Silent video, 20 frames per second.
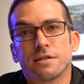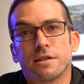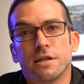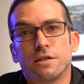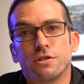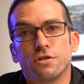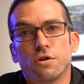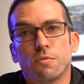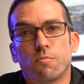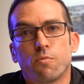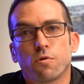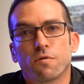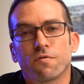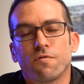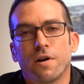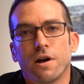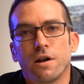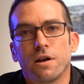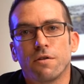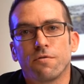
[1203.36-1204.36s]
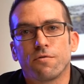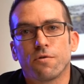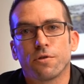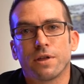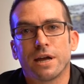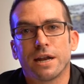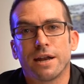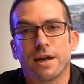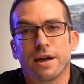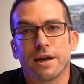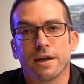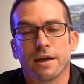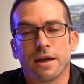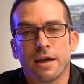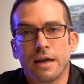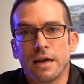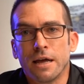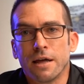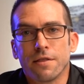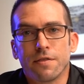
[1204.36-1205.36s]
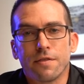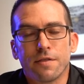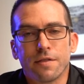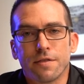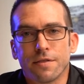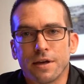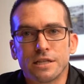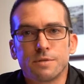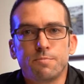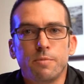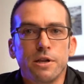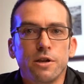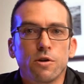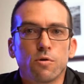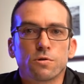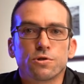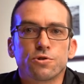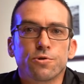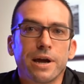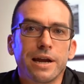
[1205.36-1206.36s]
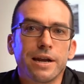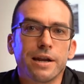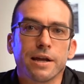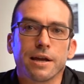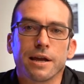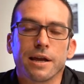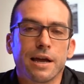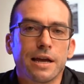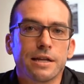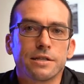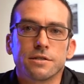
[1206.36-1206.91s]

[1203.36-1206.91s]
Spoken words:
it into your portfolio for that day, that's been your training.